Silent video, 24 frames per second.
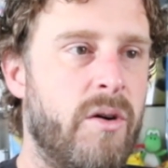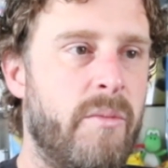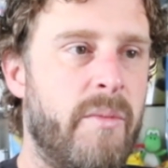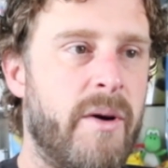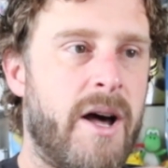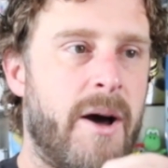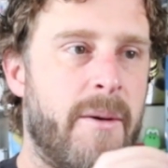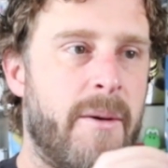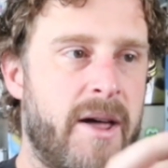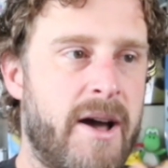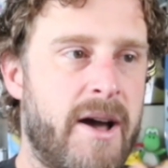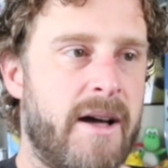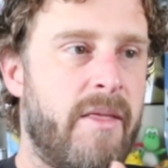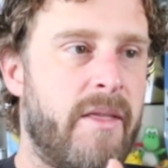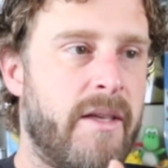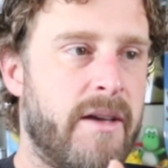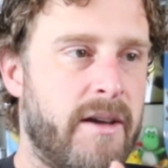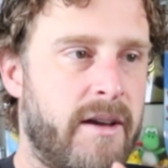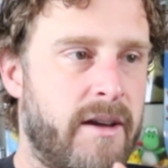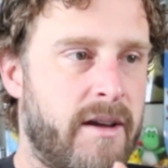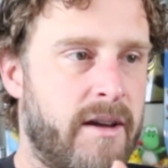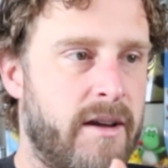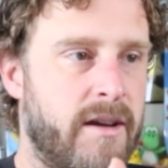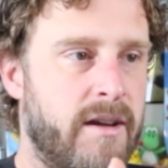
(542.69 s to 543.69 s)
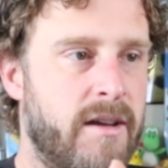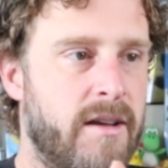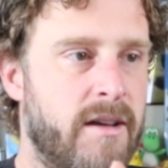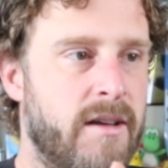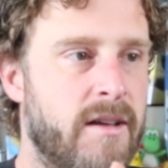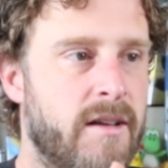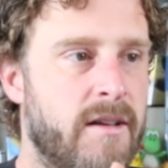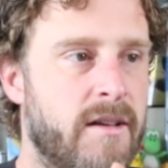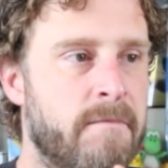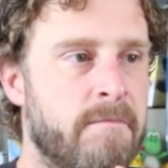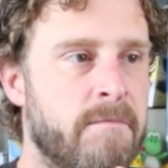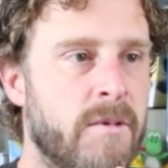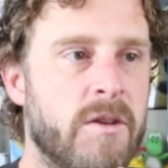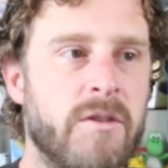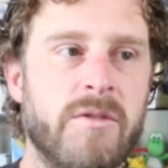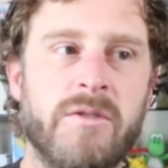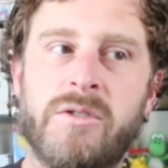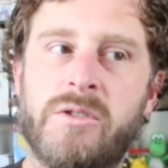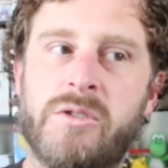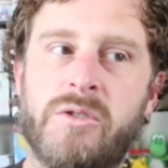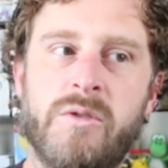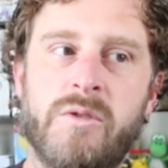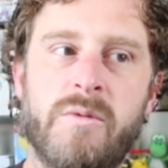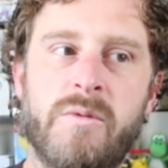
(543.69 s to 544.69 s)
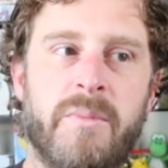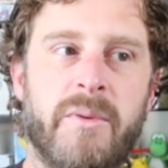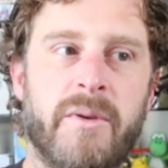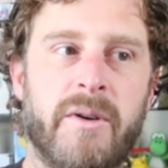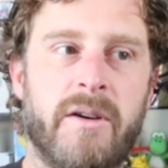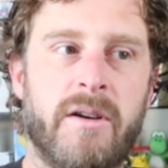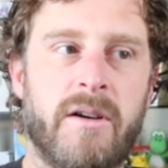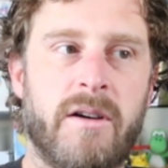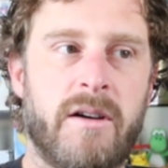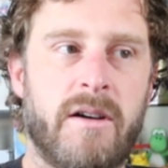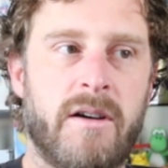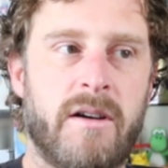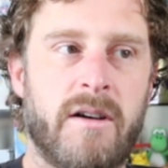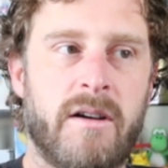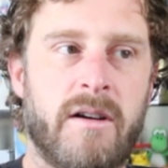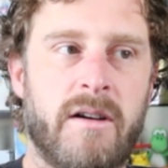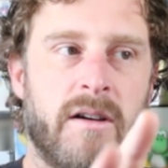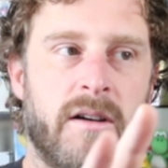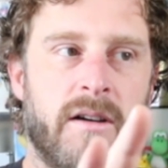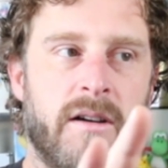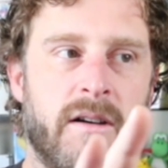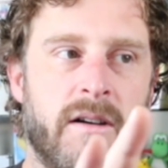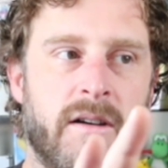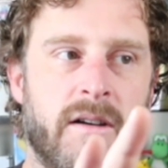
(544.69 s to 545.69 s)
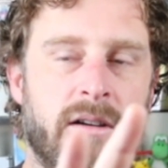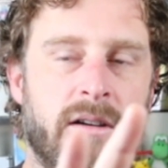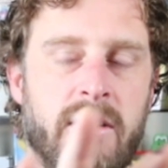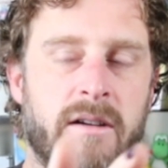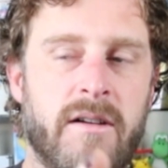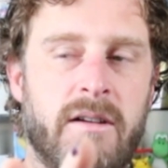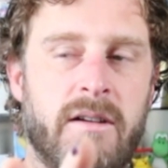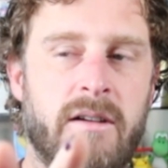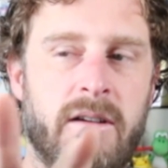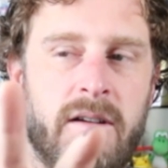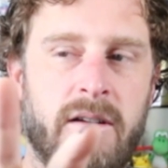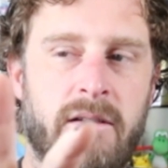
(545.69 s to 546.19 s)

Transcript: but I'm not like super